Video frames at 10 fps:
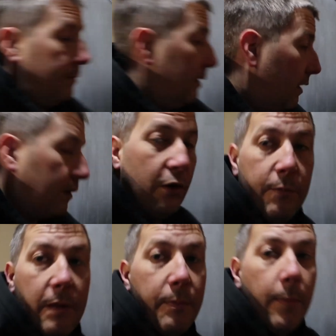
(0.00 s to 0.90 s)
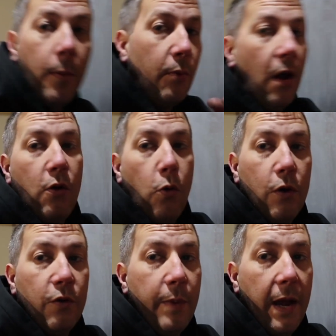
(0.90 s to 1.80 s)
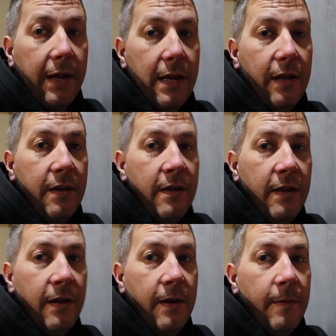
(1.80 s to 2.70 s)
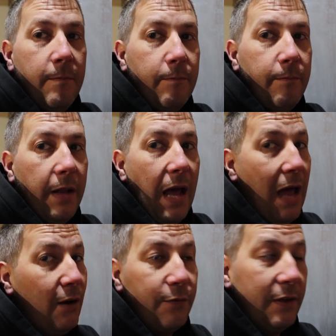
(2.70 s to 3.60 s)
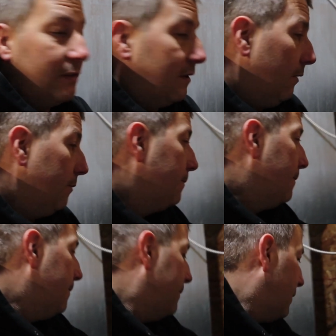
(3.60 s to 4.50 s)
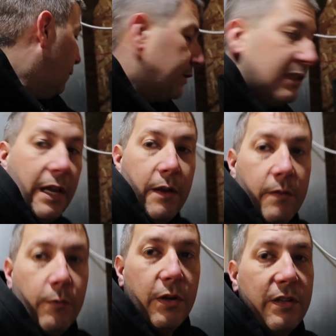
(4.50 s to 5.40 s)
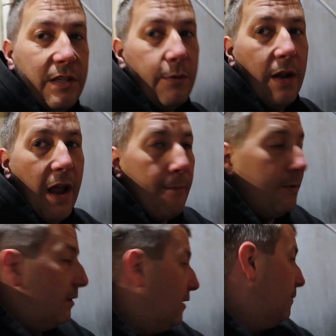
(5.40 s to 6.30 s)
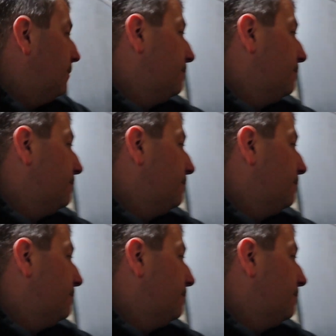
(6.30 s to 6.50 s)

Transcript: I mean, it could be people brought quarters back in, but I don't think so. We'll see. We're going to see what happened here.